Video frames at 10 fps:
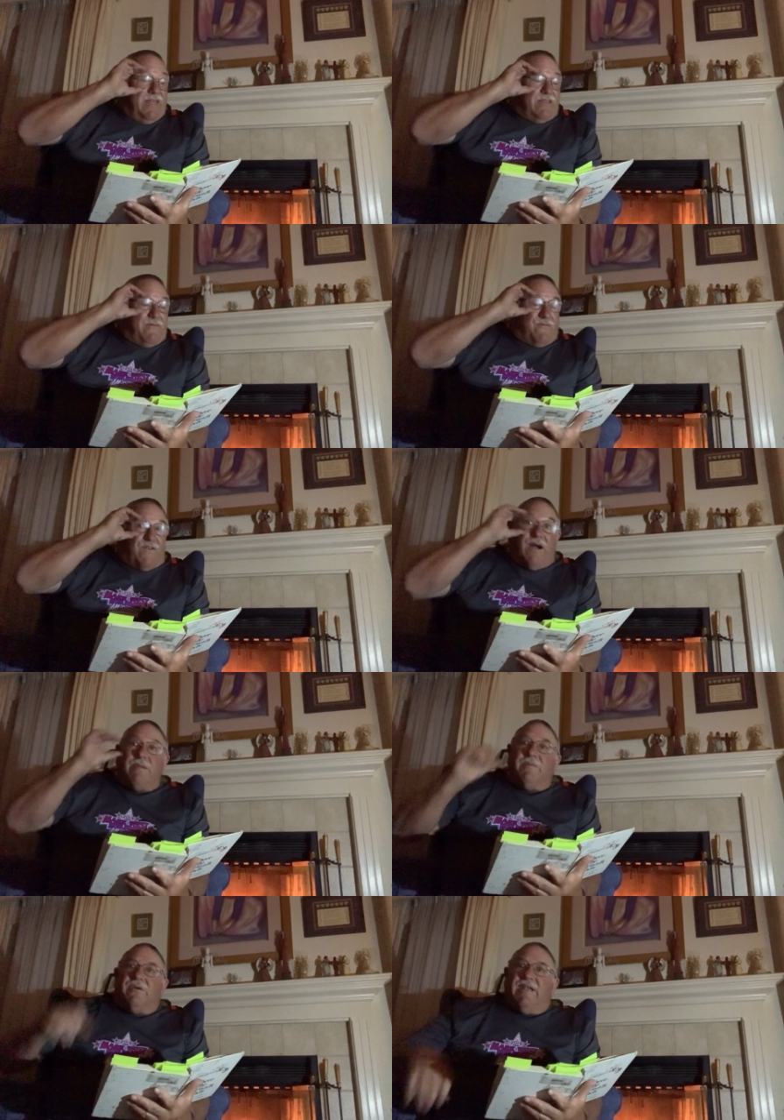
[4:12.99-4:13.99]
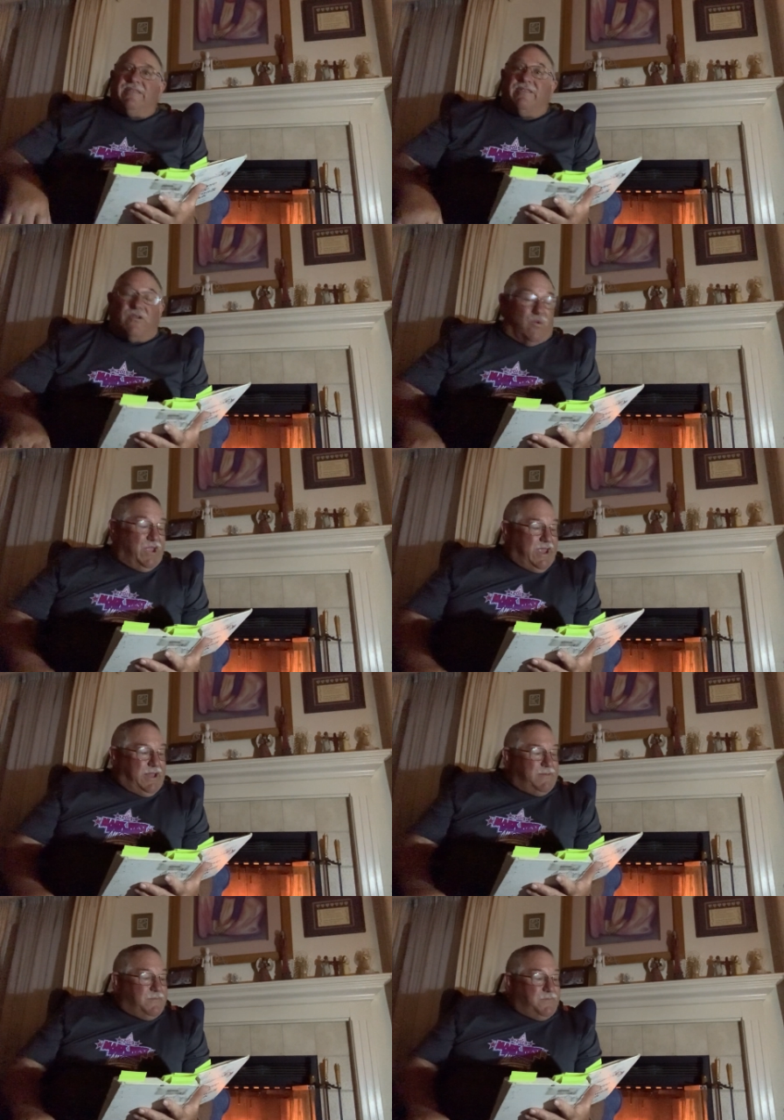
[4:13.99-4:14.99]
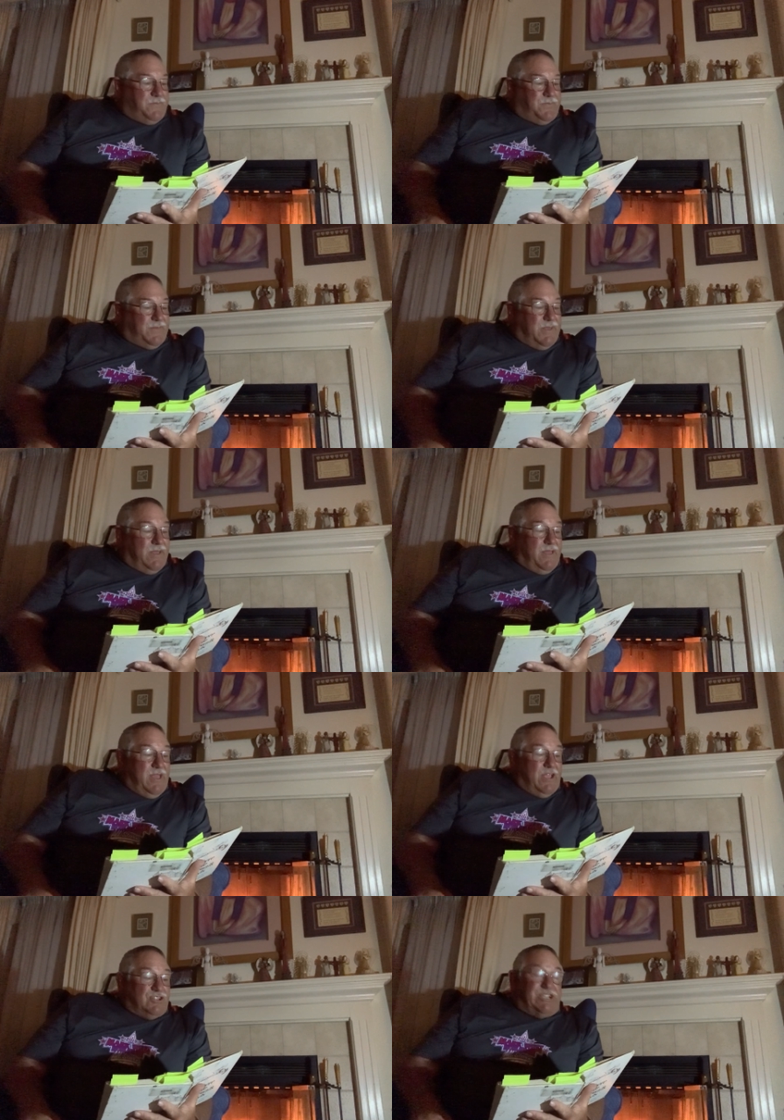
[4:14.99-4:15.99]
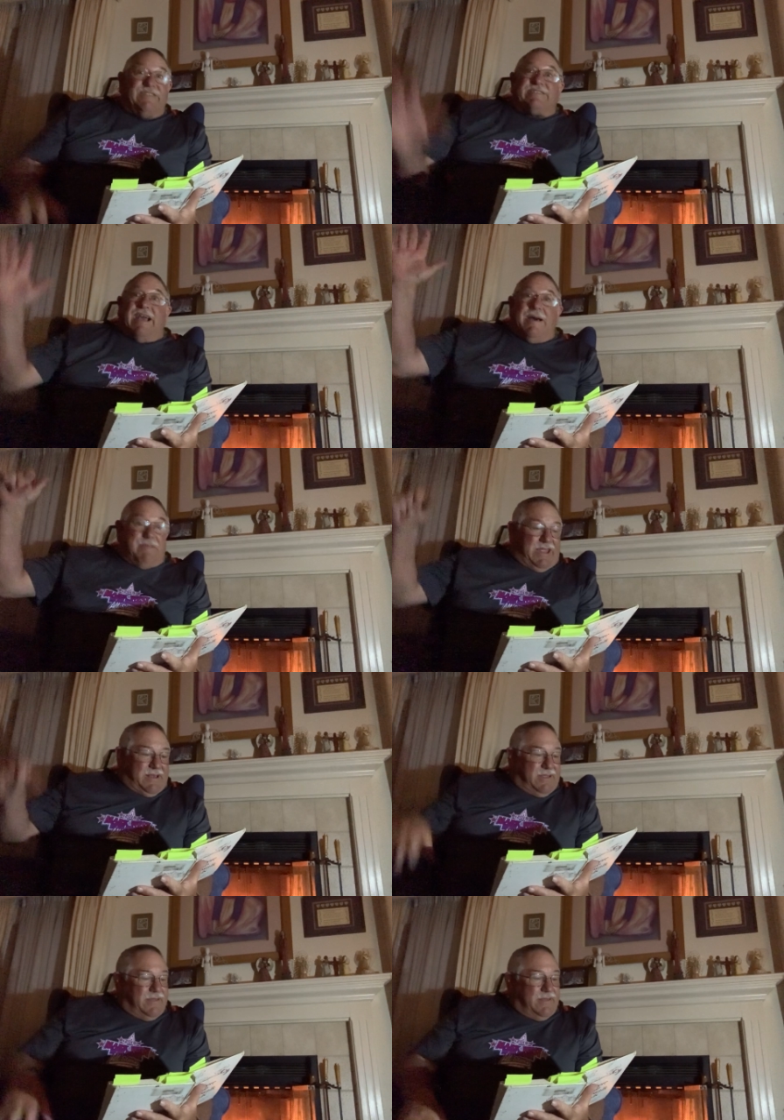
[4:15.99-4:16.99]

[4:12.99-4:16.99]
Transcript: The farmer and the queen. She's coming,